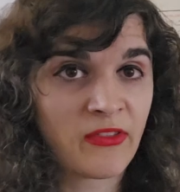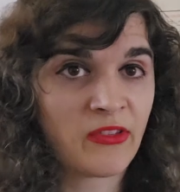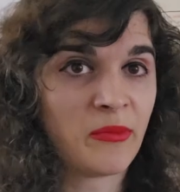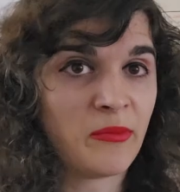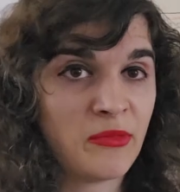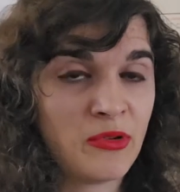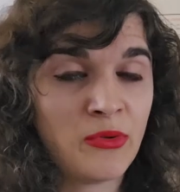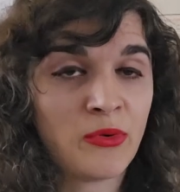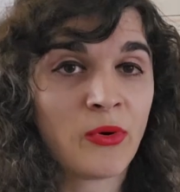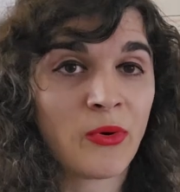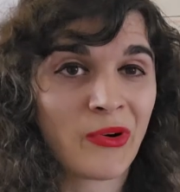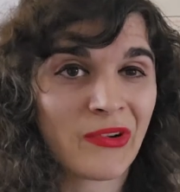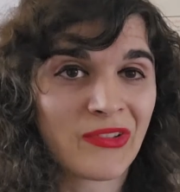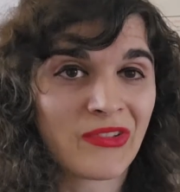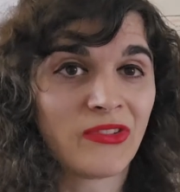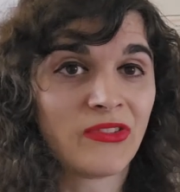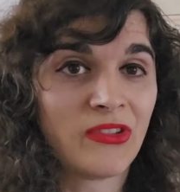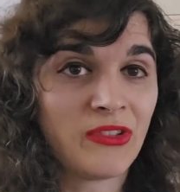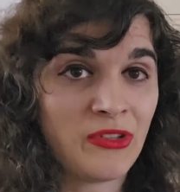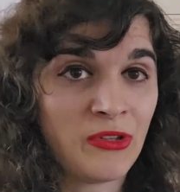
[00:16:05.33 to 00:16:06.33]
got some new
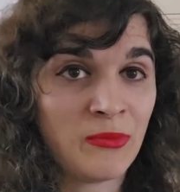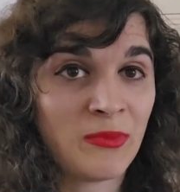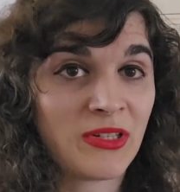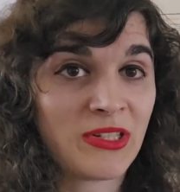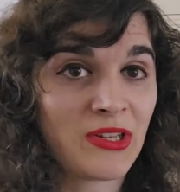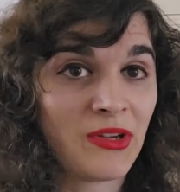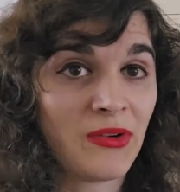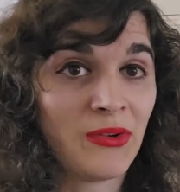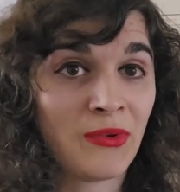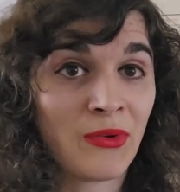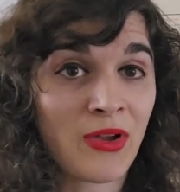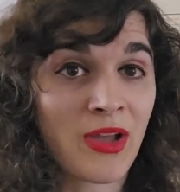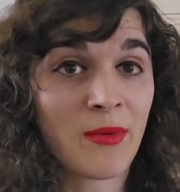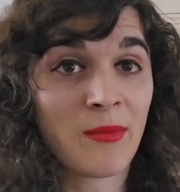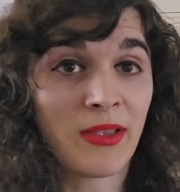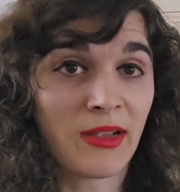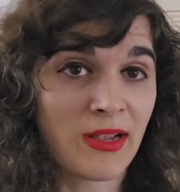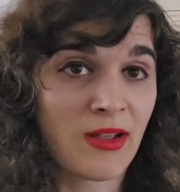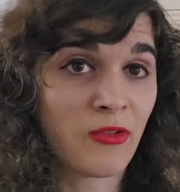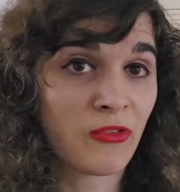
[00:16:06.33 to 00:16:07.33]
courses and new material
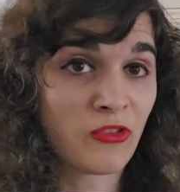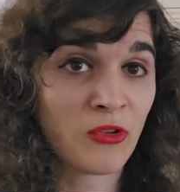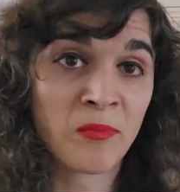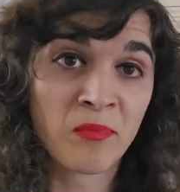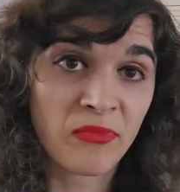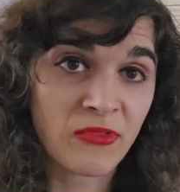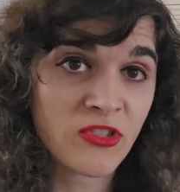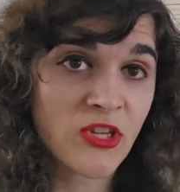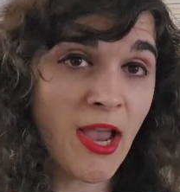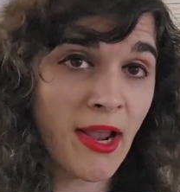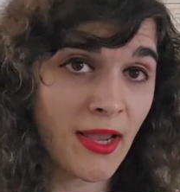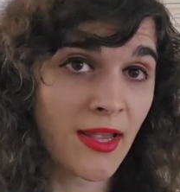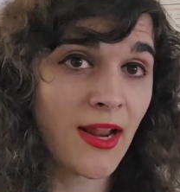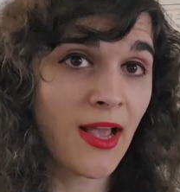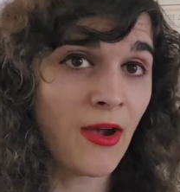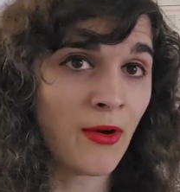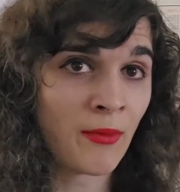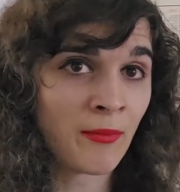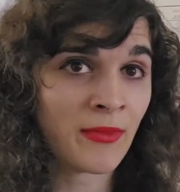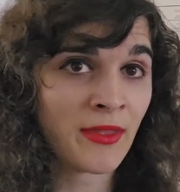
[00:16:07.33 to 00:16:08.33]
coming out, so check it
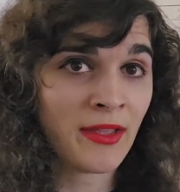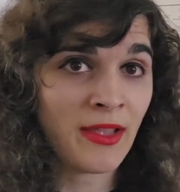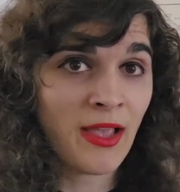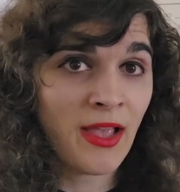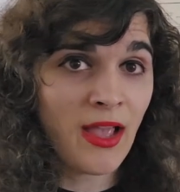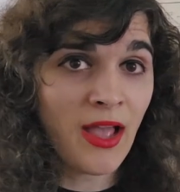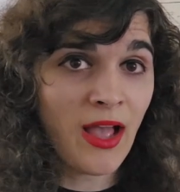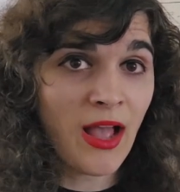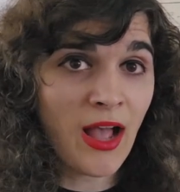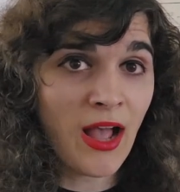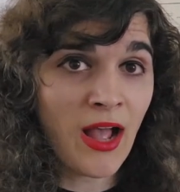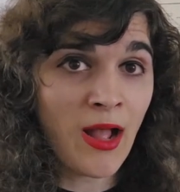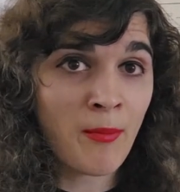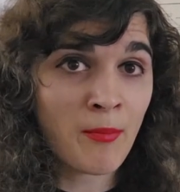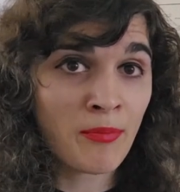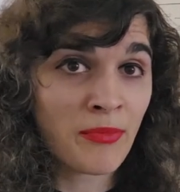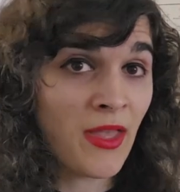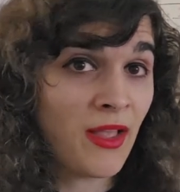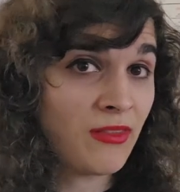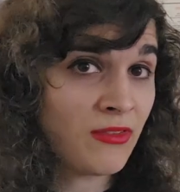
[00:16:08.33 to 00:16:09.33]
out.
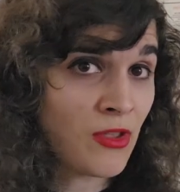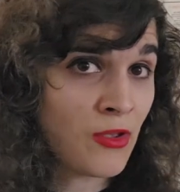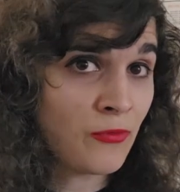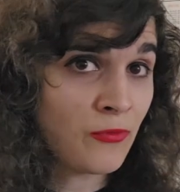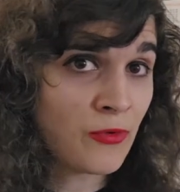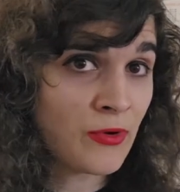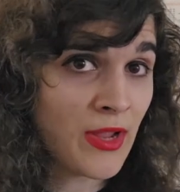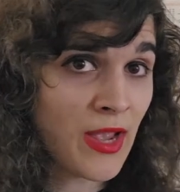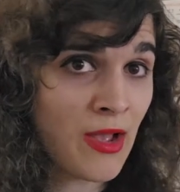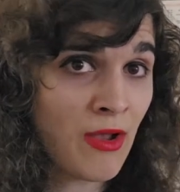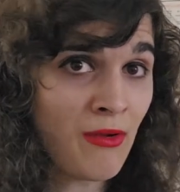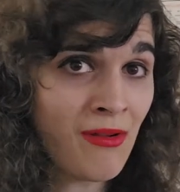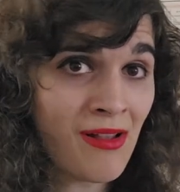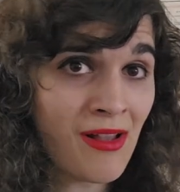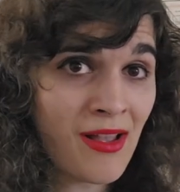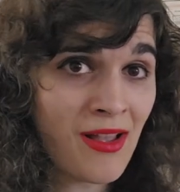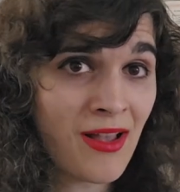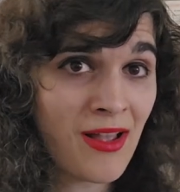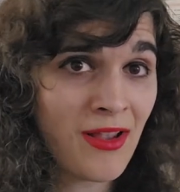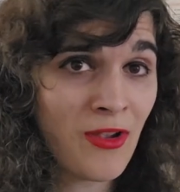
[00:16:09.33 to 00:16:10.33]
That's all for
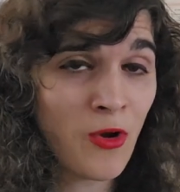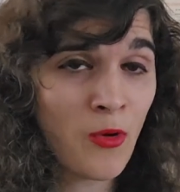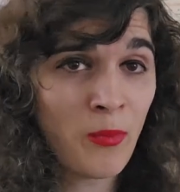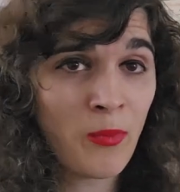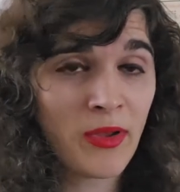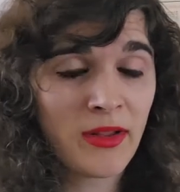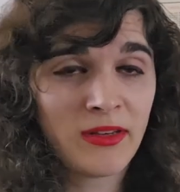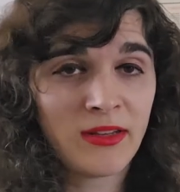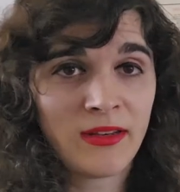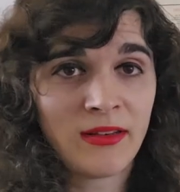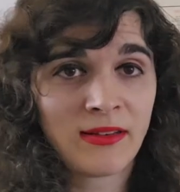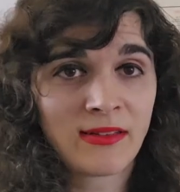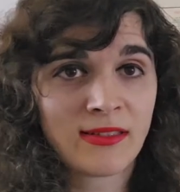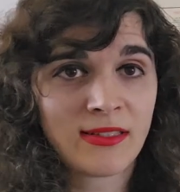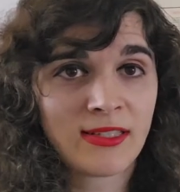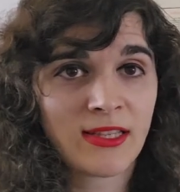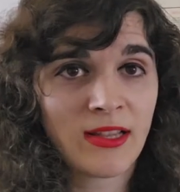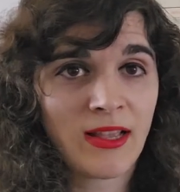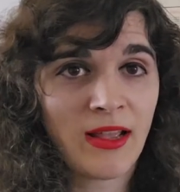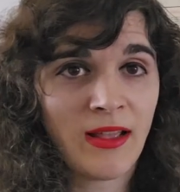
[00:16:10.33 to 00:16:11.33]
now, and I hope I
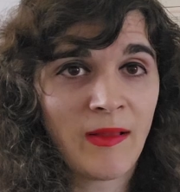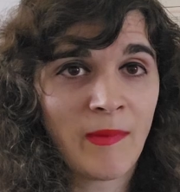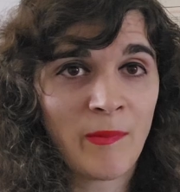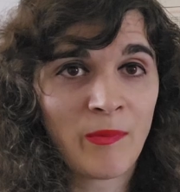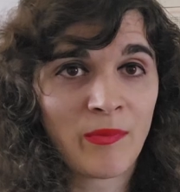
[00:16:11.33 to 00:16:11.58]
didn't